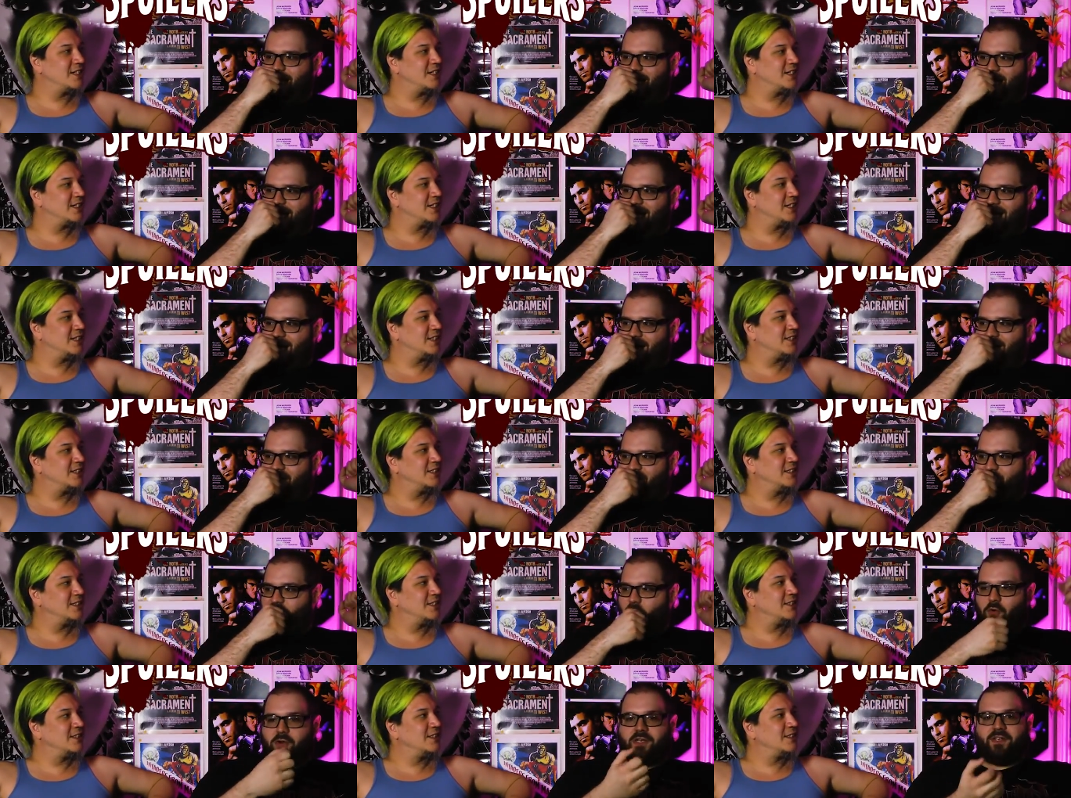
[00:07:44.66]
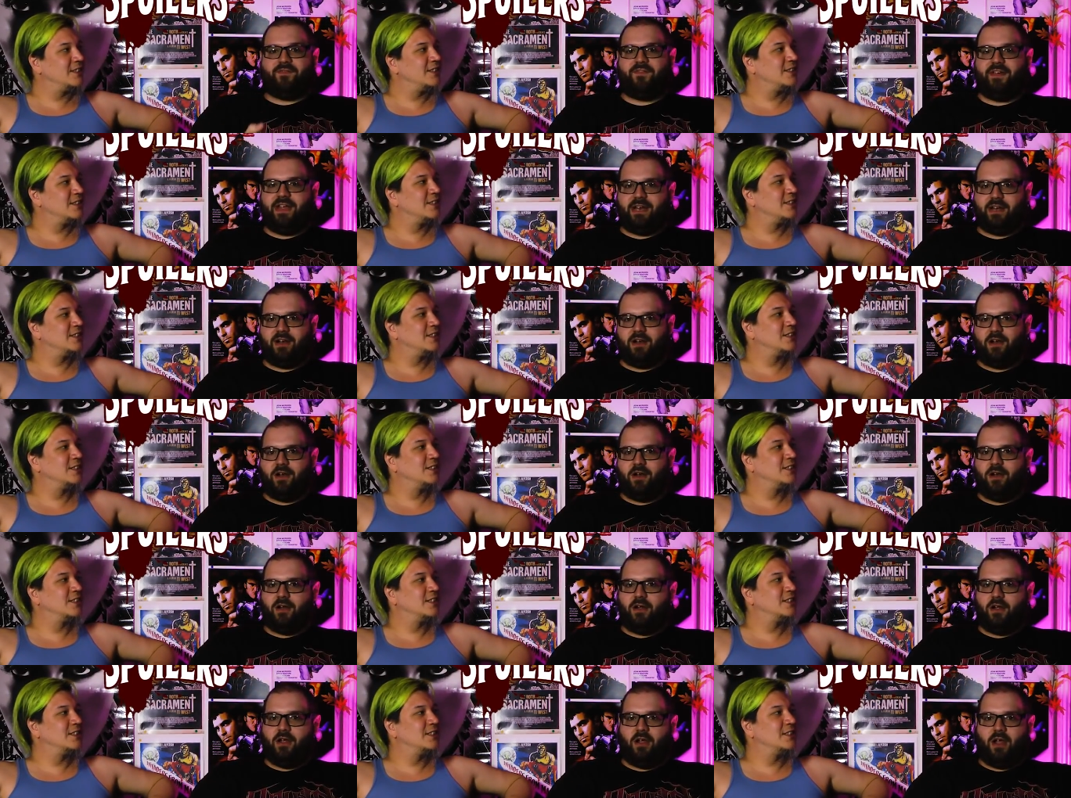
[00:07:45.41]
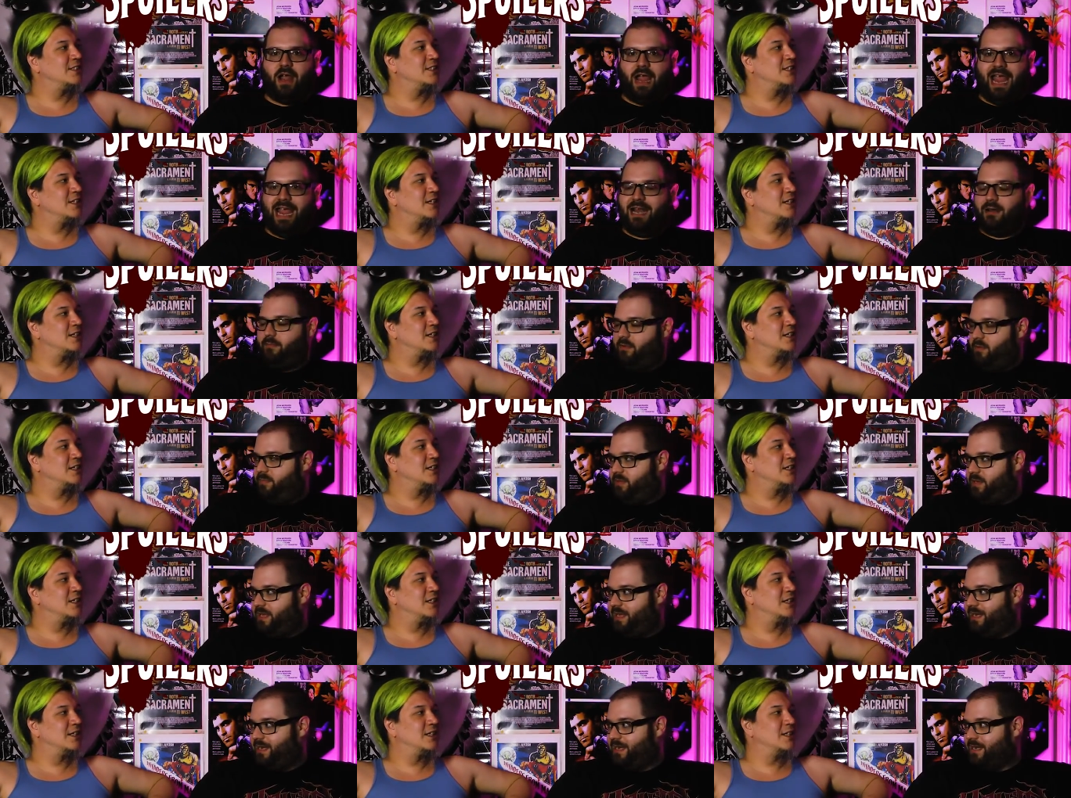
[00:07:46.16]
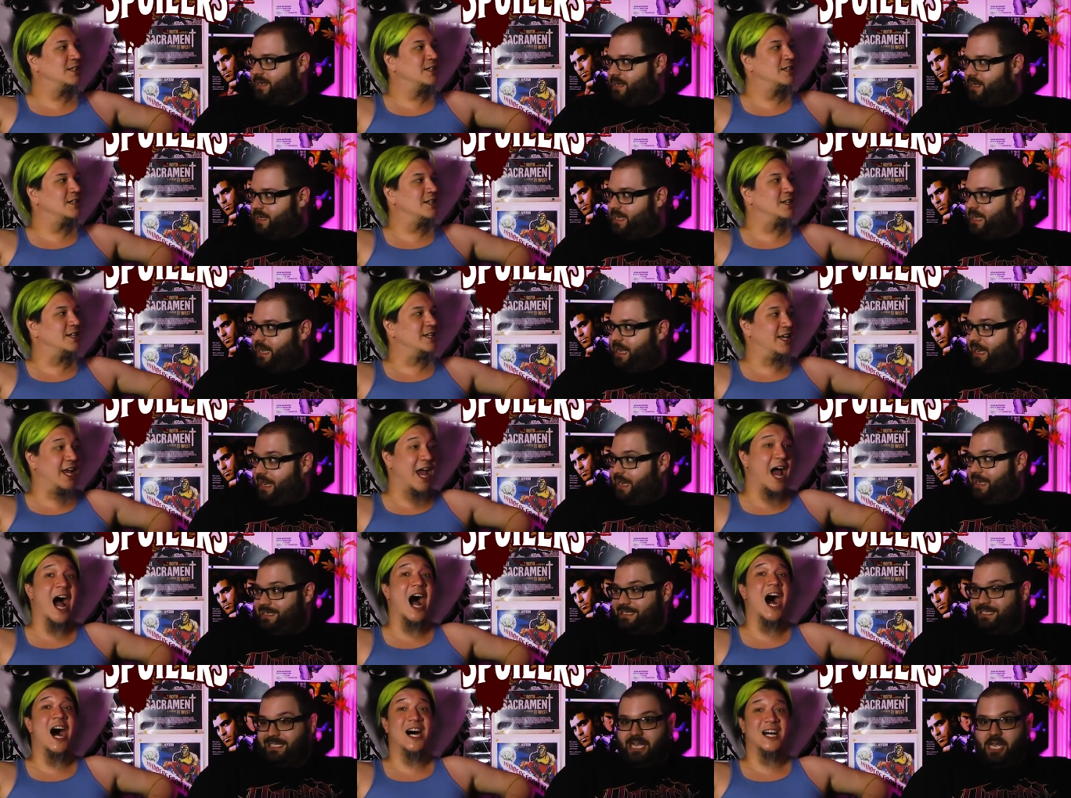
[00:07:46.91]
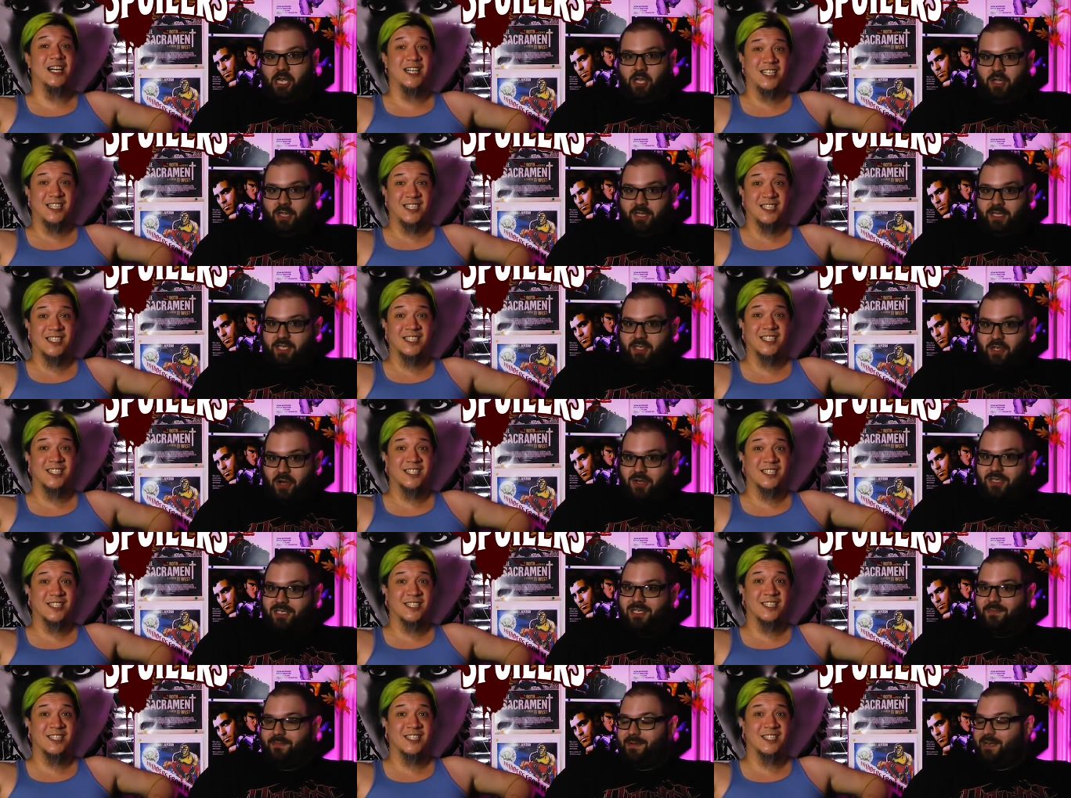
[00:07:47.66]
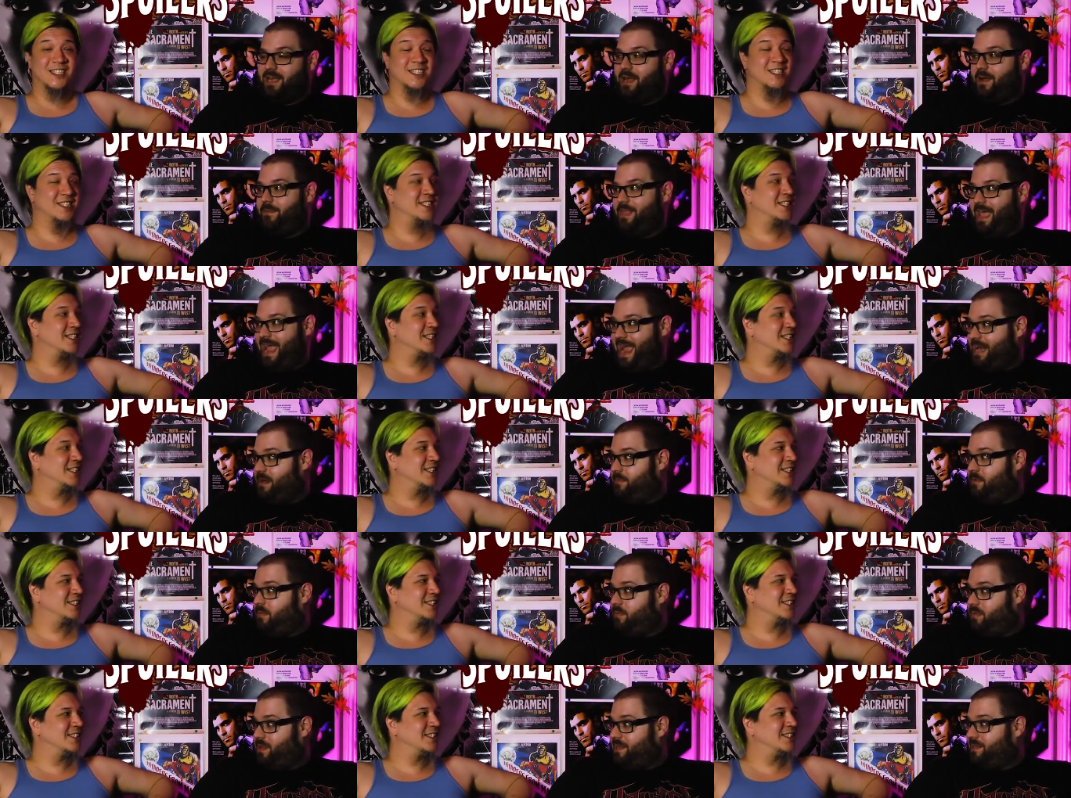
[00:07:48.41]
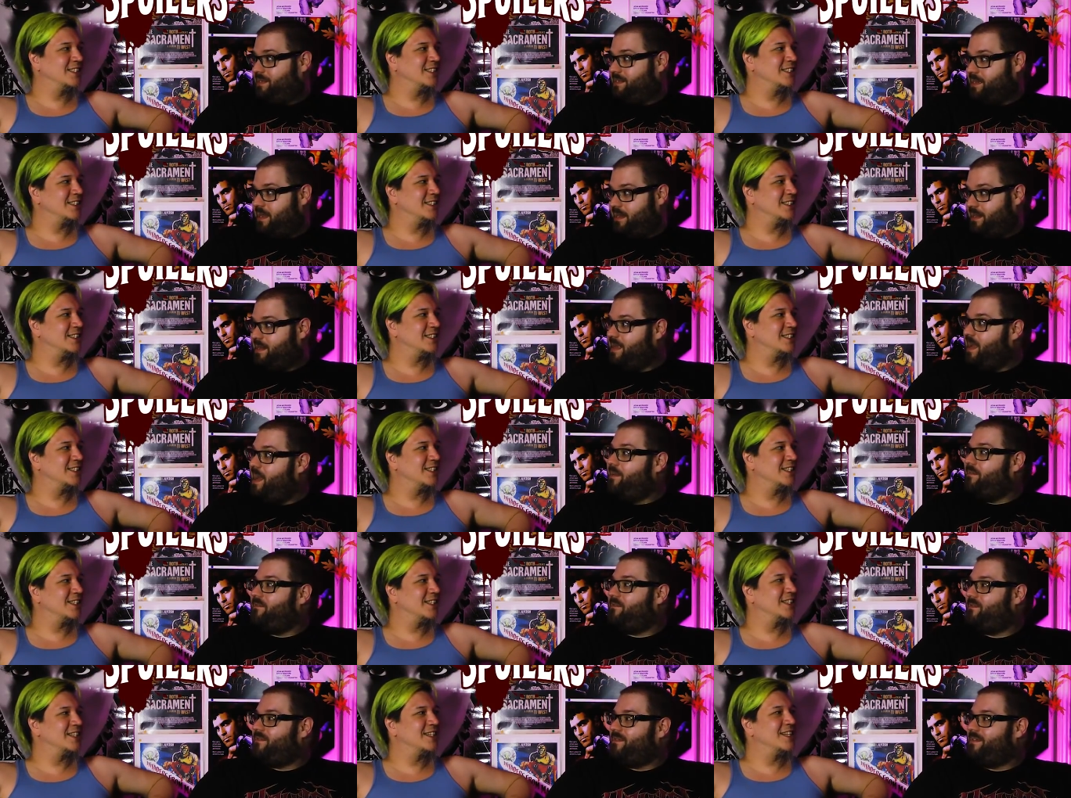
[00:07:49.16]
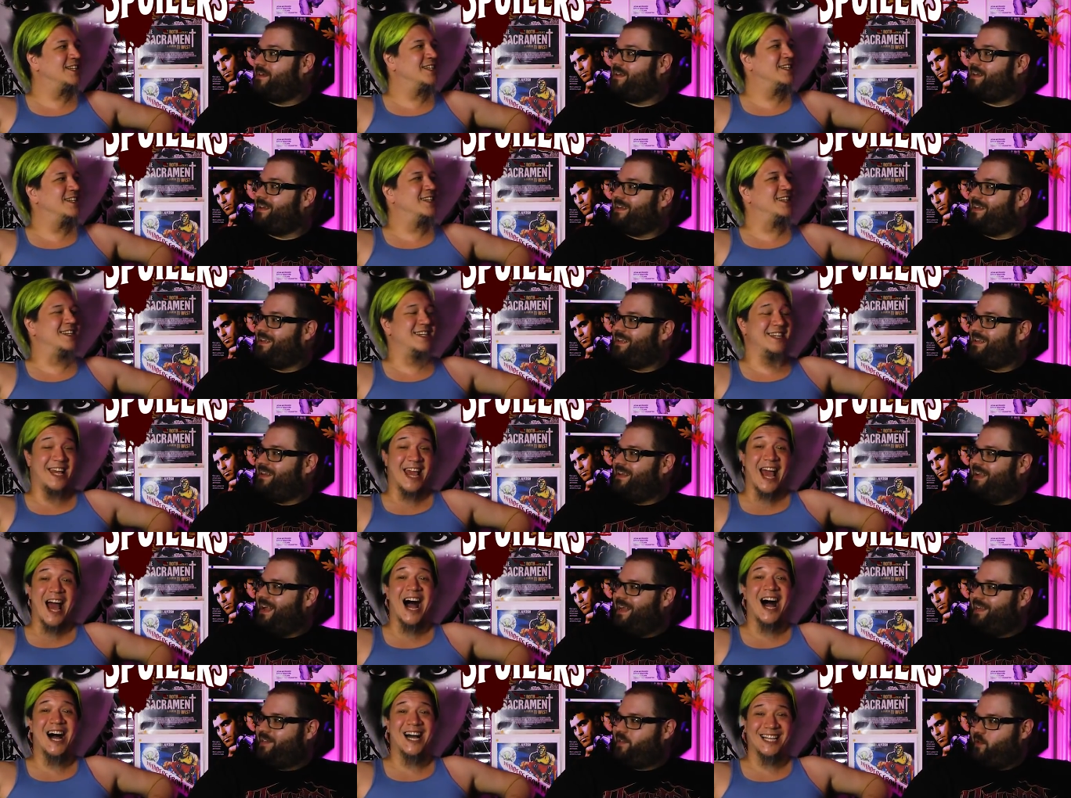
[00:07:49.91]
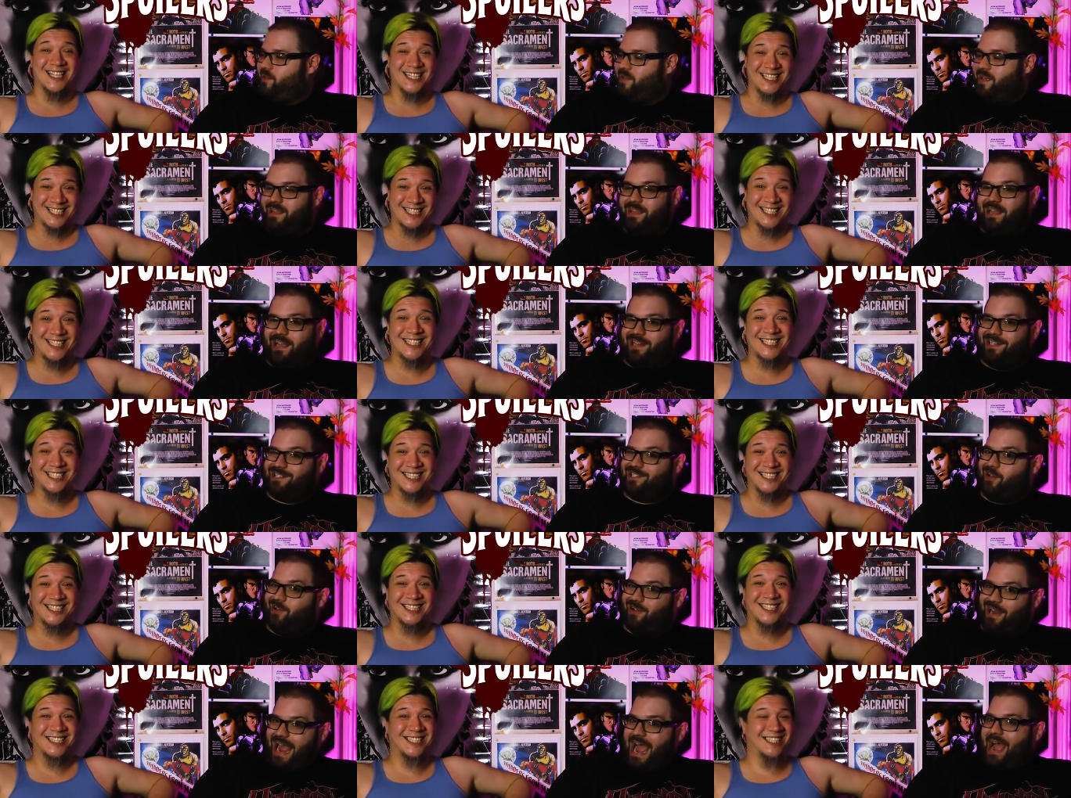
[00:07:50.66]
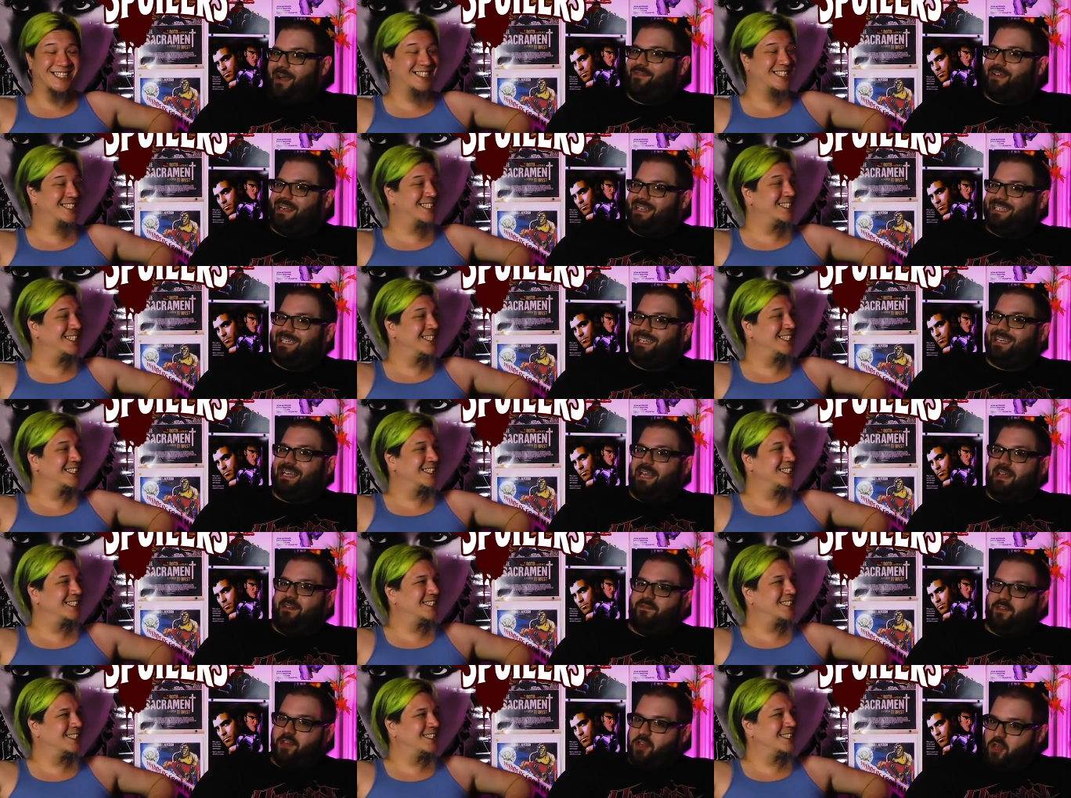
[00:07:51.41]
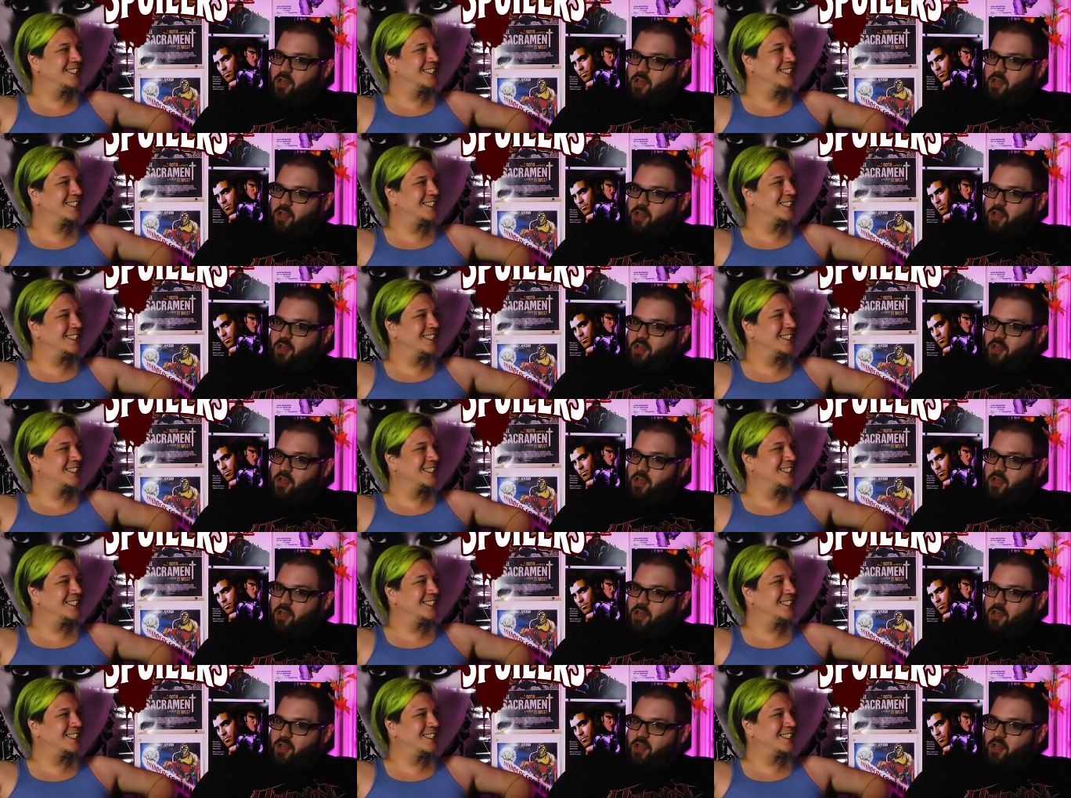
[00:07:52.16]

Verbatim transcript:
Speaker 1: uh, force feed her animal blood. Yeah. Until it starts to become the animal blood's not enough. Yeah. And so then they start having to give